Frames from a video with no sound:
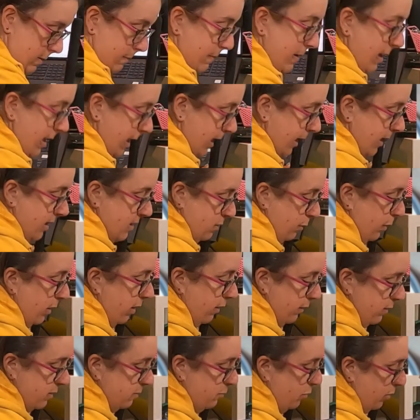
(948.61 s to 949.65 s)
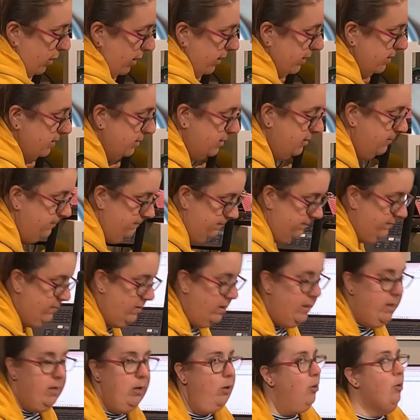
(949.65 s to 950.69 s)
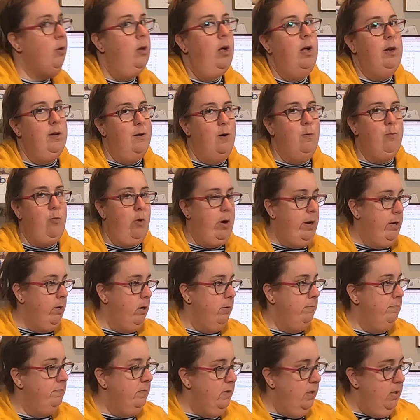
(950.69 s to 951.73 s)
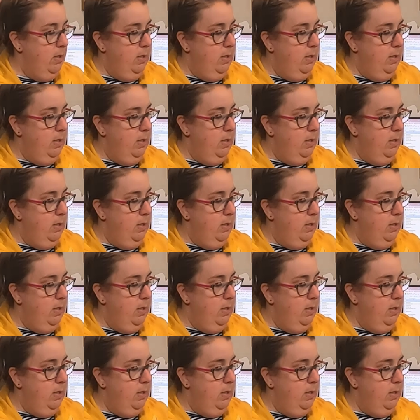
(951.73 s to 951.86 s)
Ping is one of those brands that are a no-brainer.